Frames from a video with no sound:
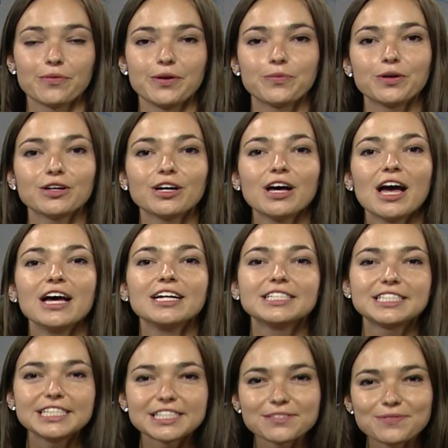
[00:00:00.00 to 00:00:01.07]
We will
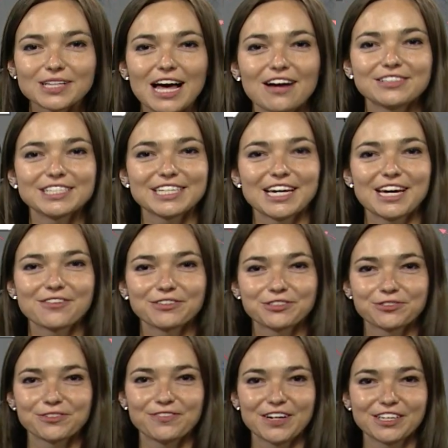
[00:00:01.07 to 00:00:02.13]
see some clouds again,
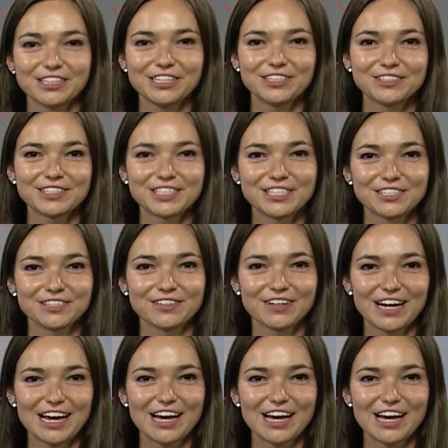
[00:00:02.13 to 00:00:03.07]
which we're fairly used to